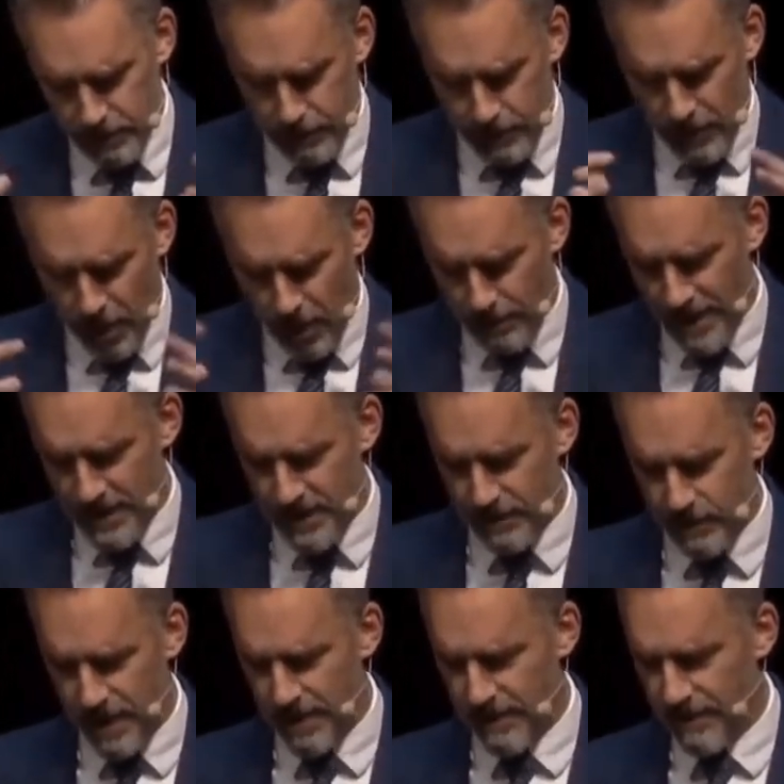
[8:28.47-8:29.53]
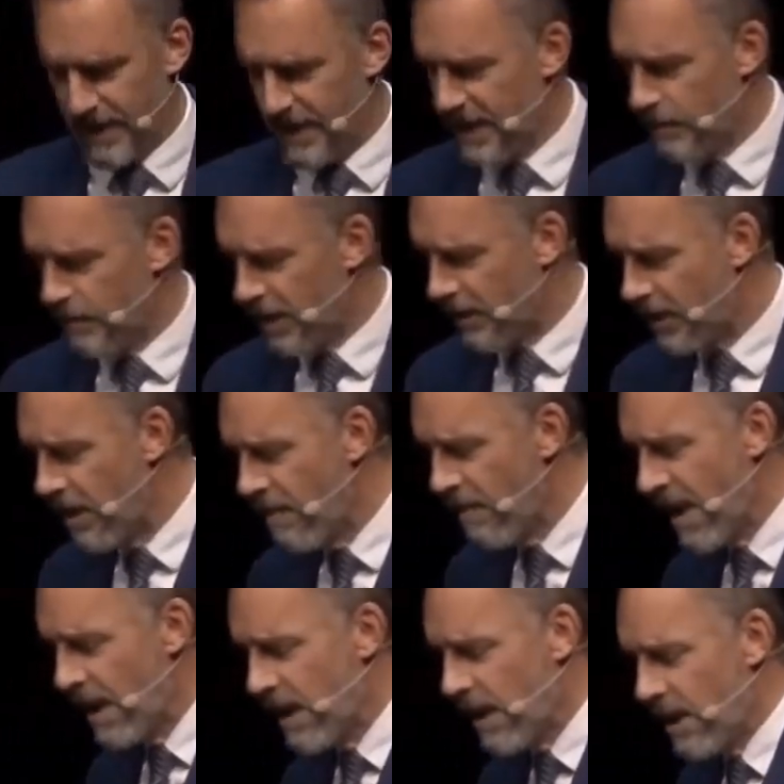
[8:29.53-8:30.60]
comprehensive way of thinking about it.
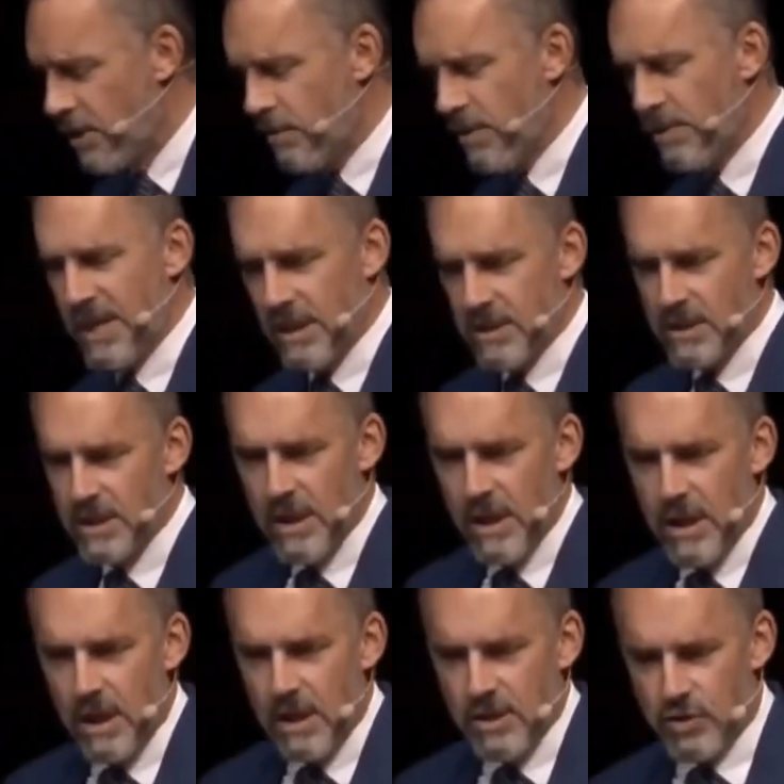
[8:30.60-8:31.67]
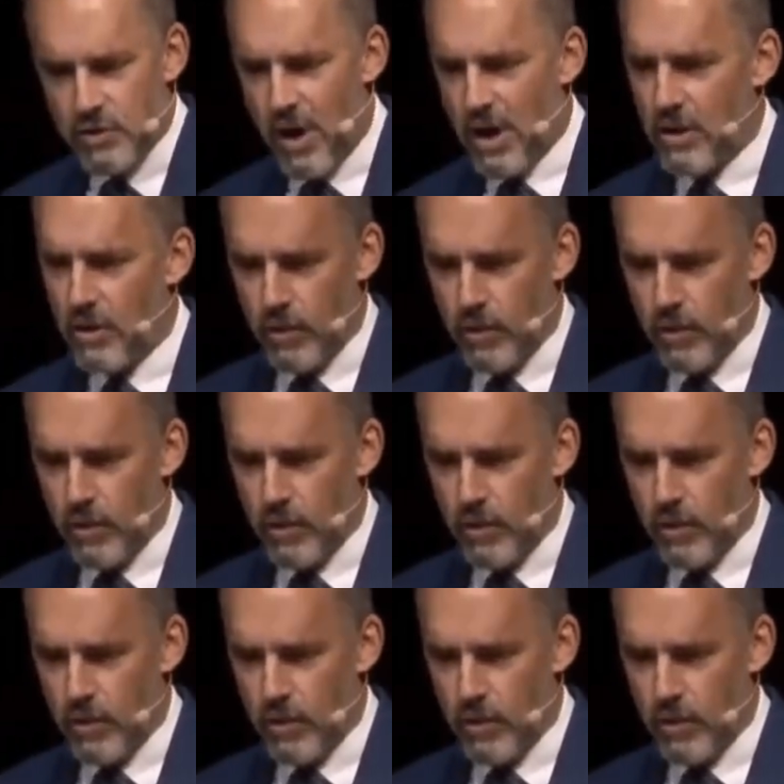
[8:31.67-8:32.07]
Human beings struggle